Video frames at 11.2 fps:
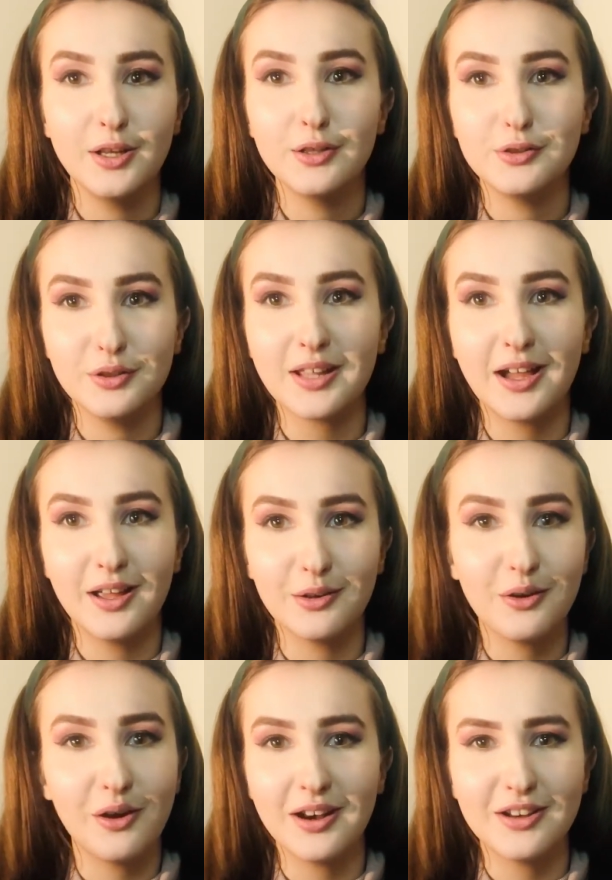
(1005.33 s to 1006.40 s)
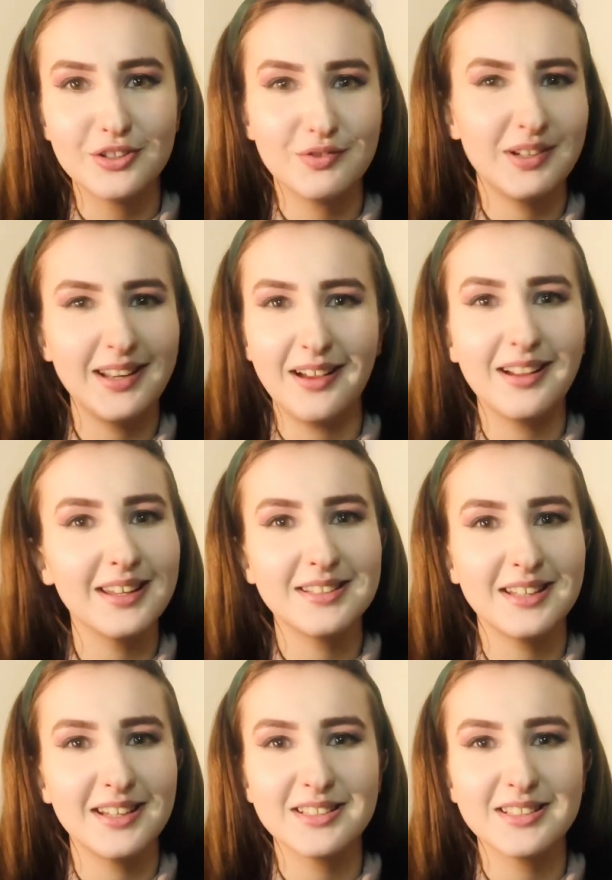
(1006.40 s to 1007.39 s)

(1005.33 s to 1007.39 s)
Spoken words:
do that a lot, and I just really liked it.